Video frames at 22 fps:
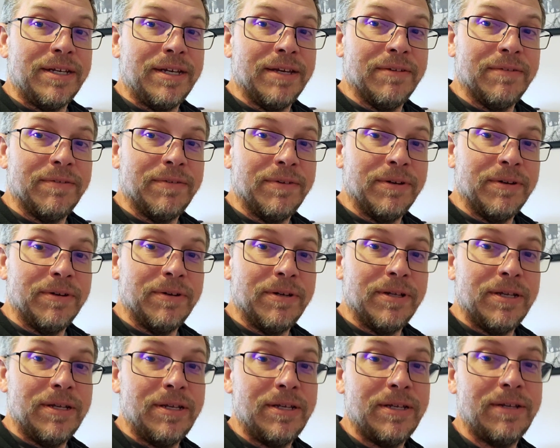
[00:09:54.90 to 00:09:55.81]
to get
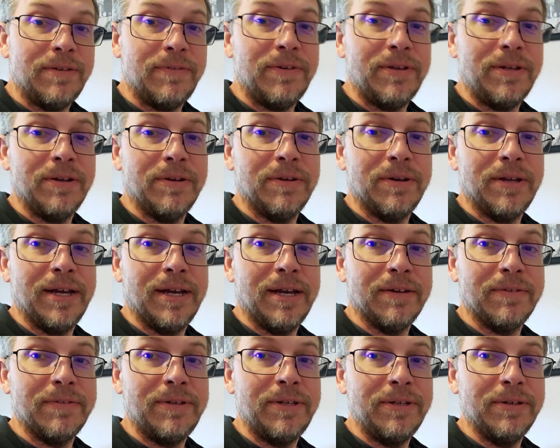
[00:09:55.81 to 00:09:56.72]
food if you don't
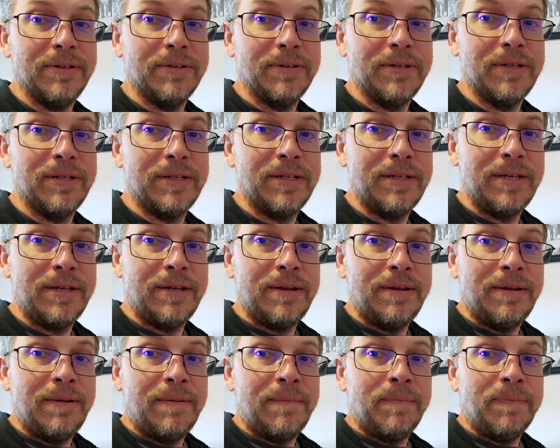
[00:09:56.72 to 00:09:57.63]
have to.
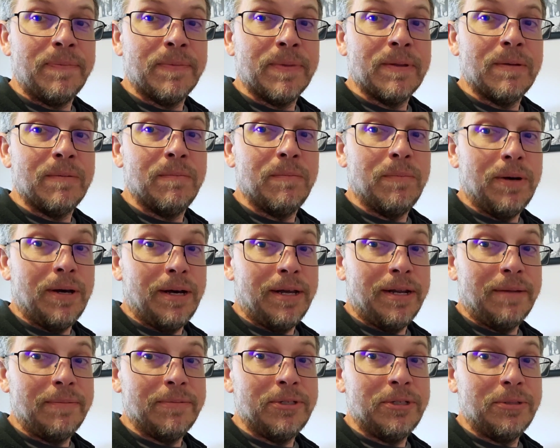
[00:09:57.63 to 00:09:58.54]

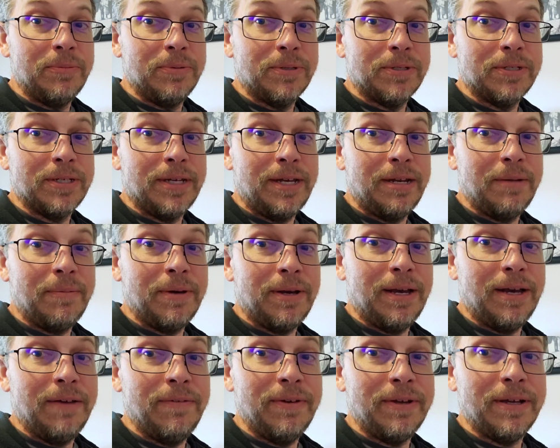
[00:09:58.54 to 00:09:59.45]
But I'm super excited
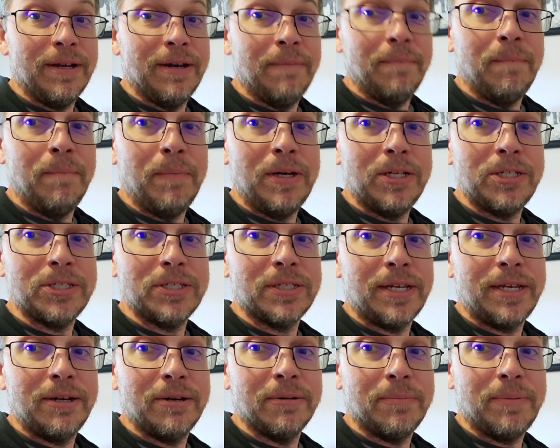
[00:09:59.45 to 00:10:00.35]
about having a
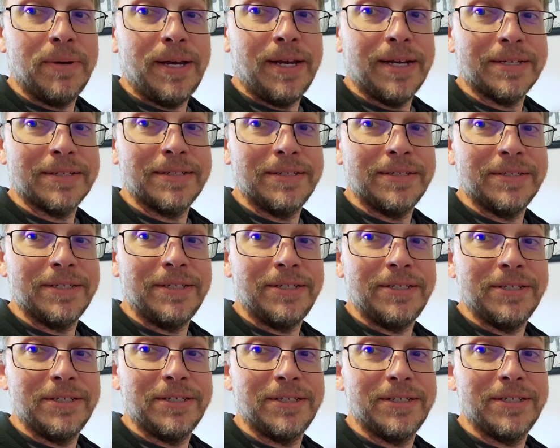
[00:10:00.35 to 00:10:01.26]
much lighter pack since
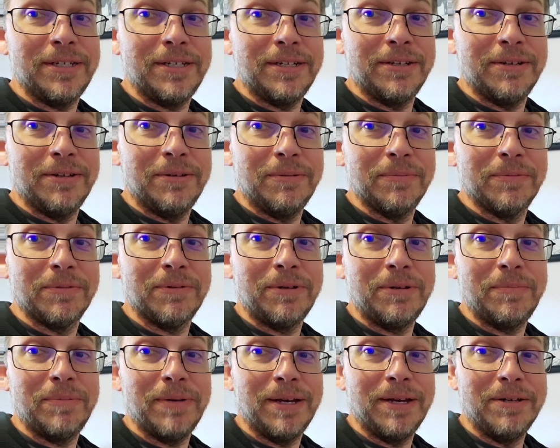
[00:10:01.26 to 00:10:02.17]
I just sent home
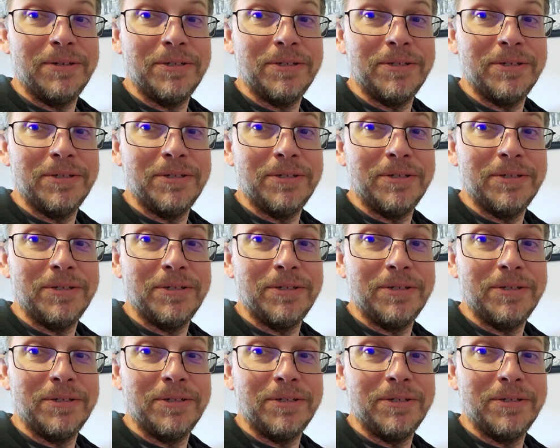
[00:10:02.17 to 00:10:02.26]
three